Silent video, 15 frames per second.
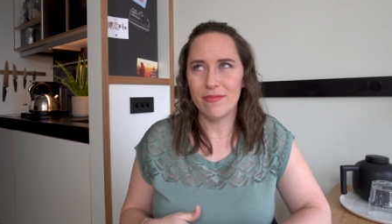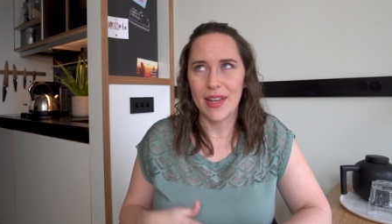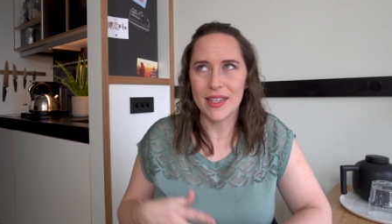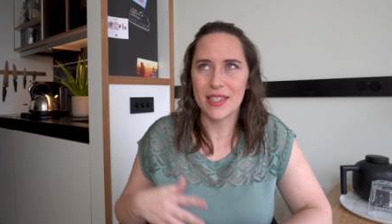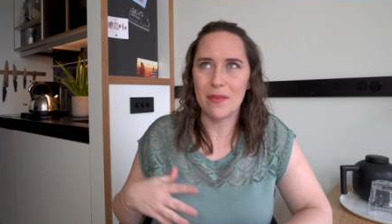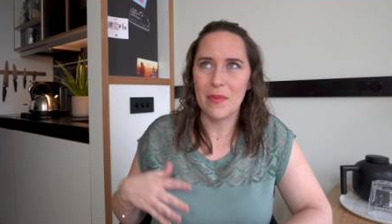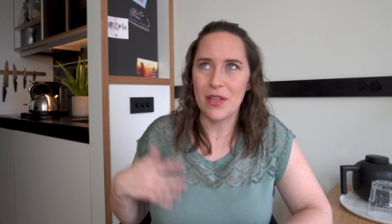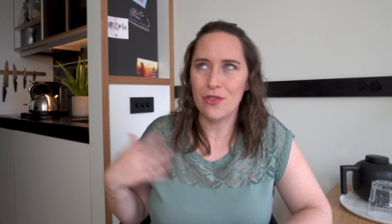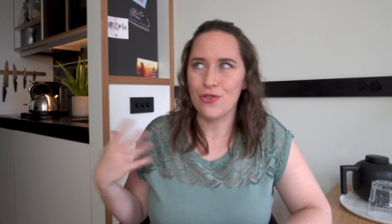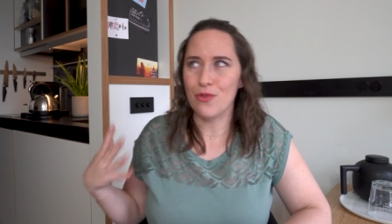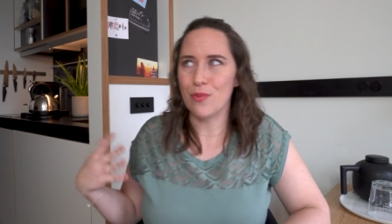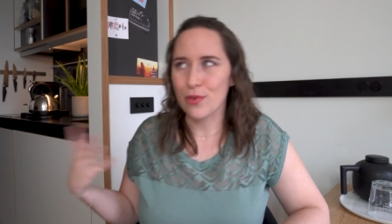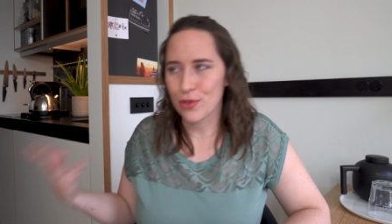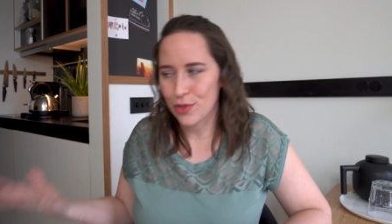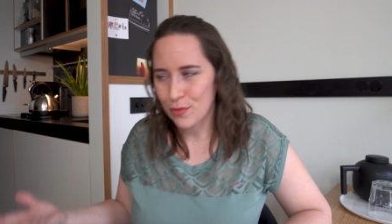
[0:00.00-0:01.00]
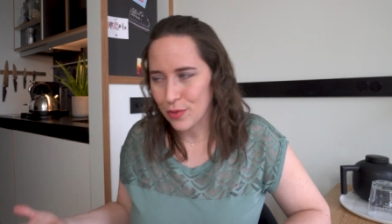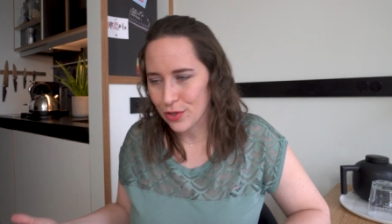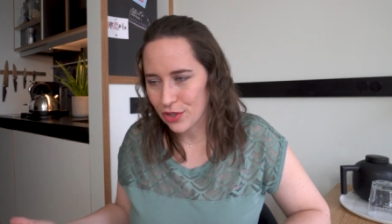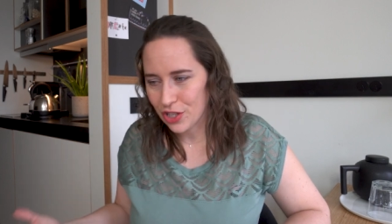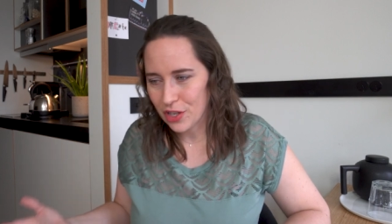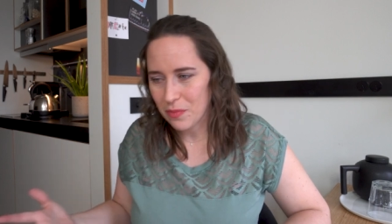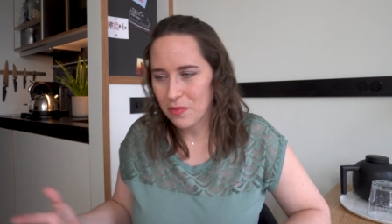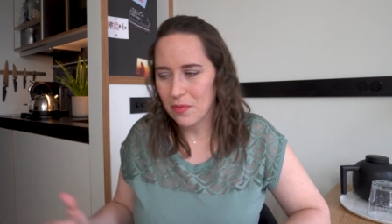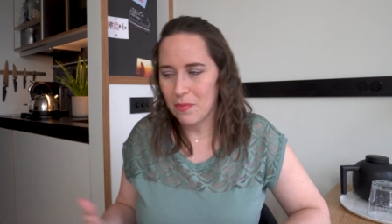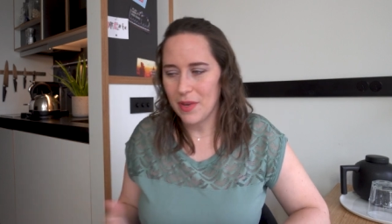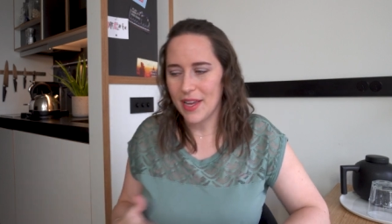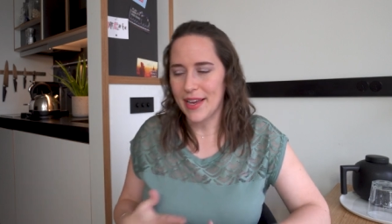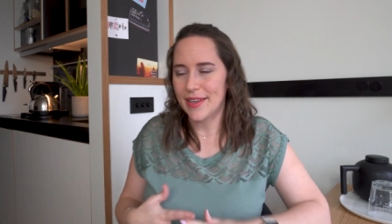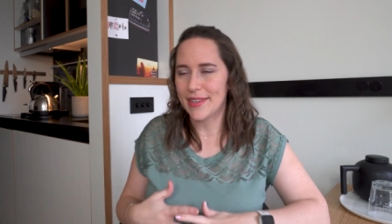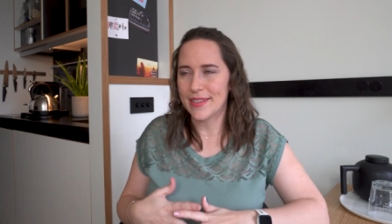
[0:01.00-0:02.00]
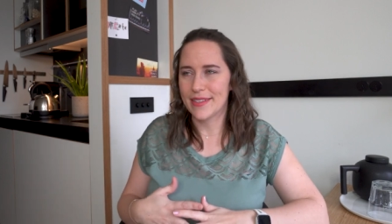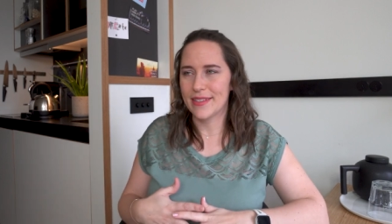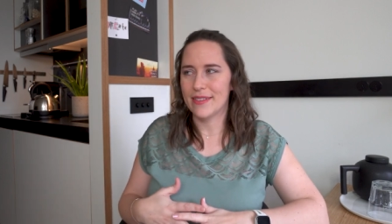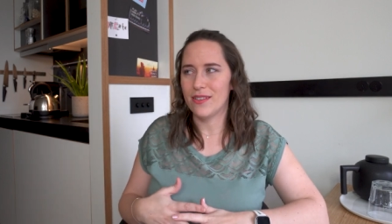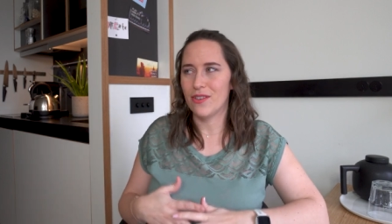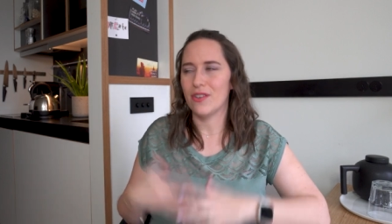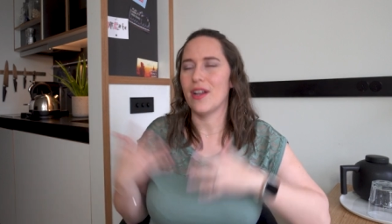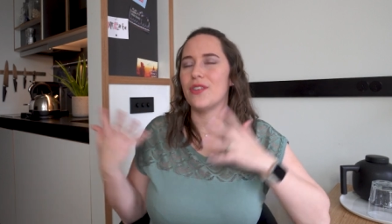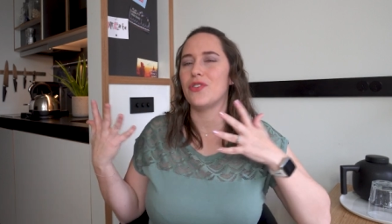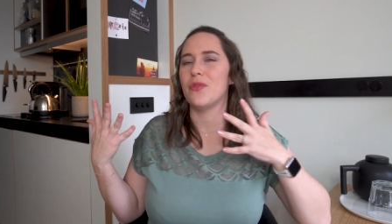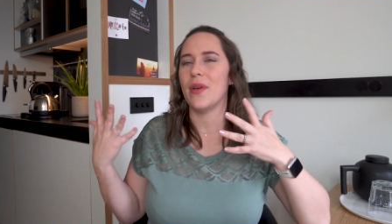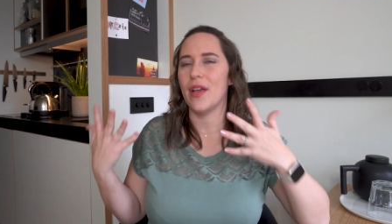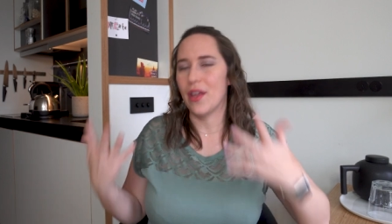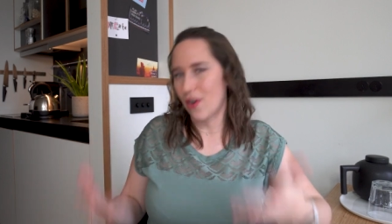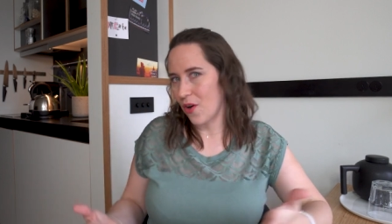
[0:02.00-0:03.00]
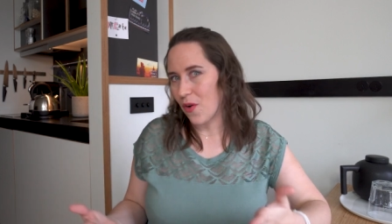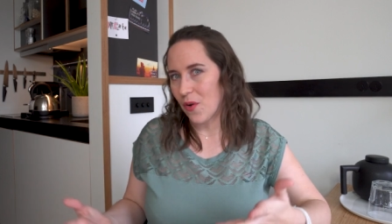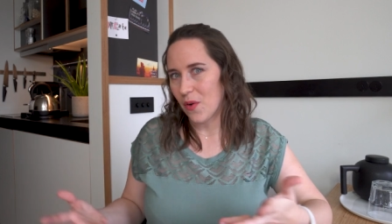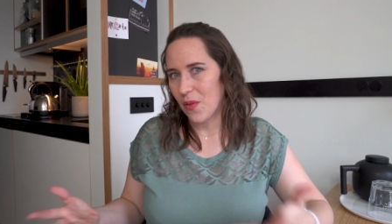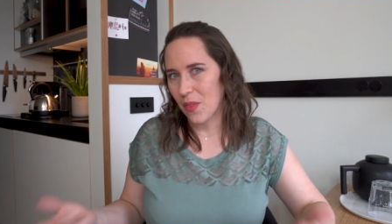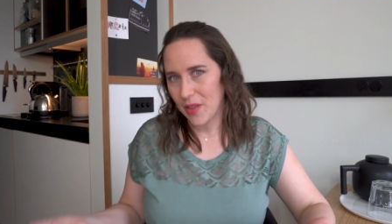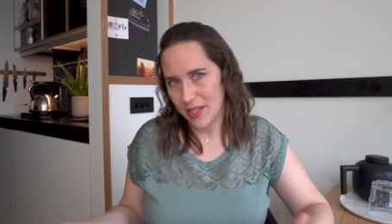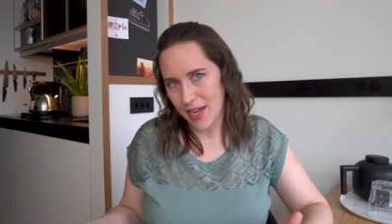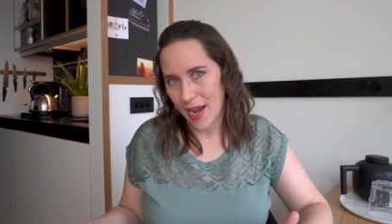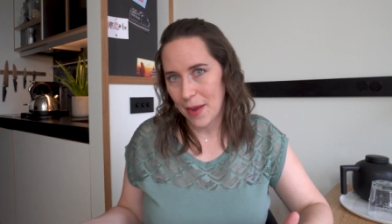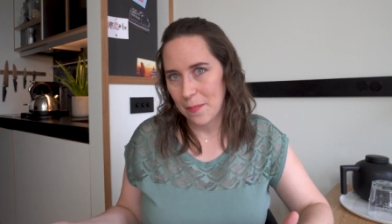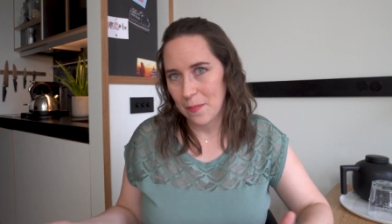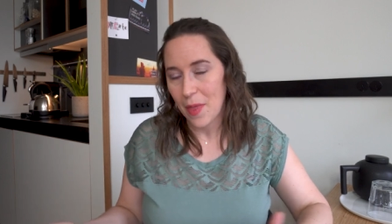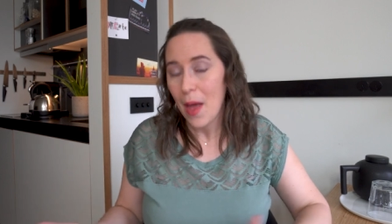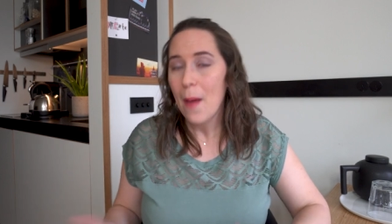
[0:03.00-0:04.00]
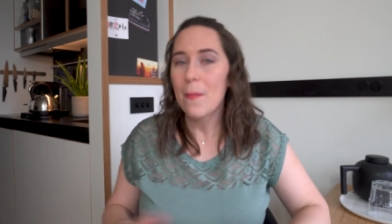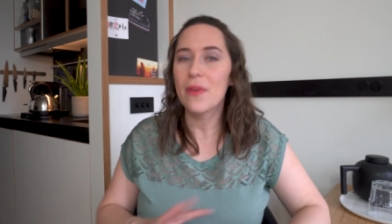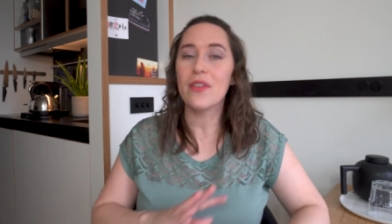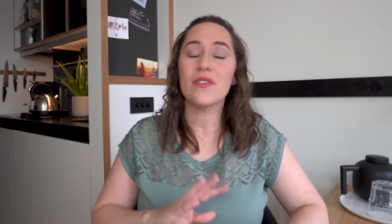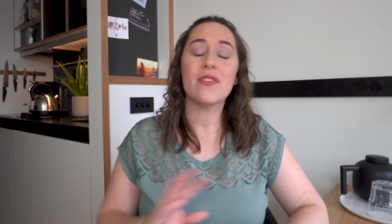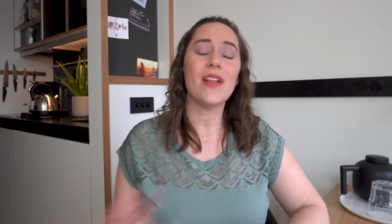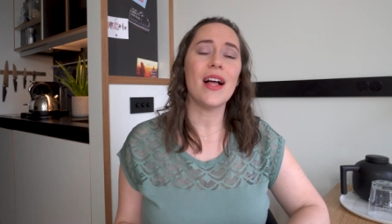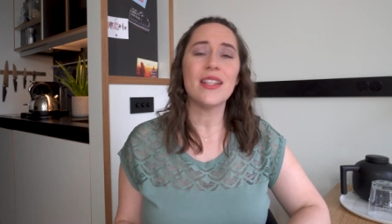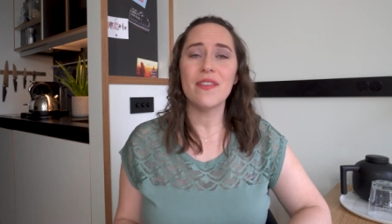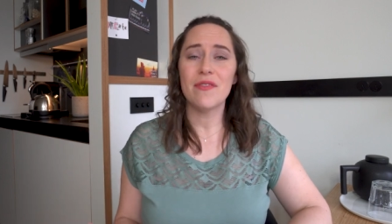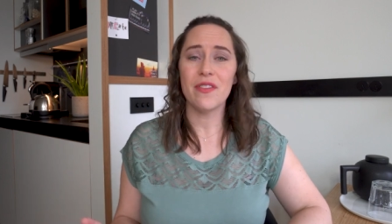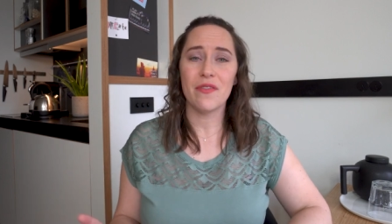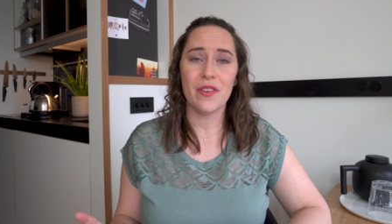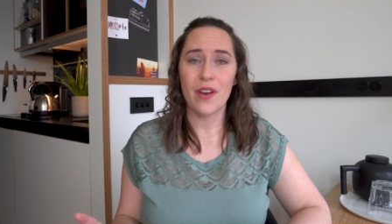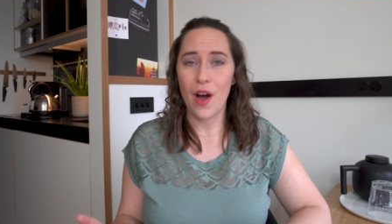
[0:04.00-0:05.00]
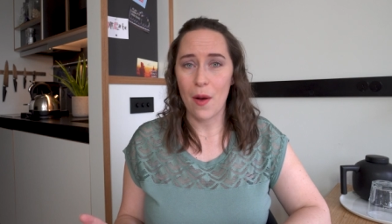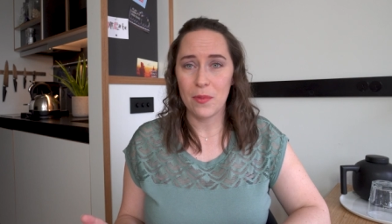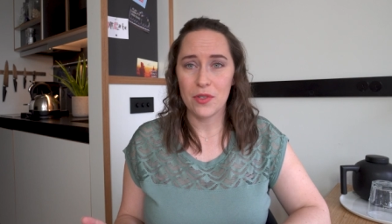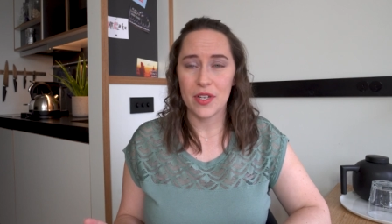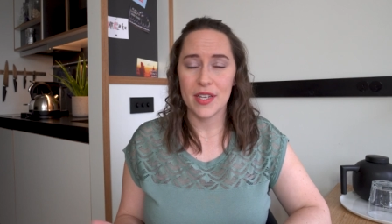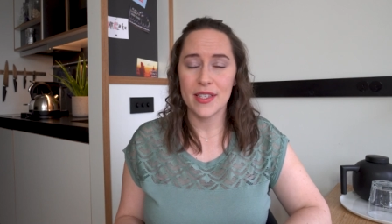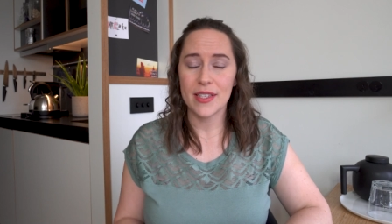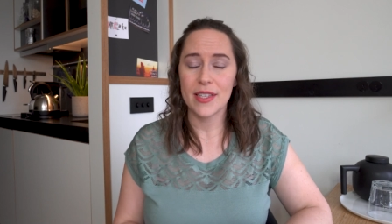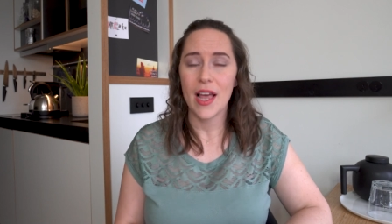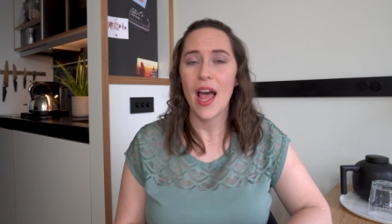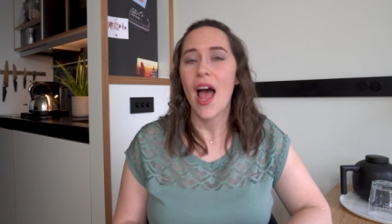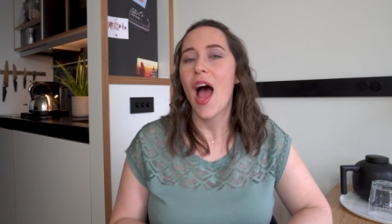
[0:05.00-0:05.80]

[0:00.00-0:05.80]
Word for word: it to be super, super cheap because you're not doing it all the time. But there's lots of different options.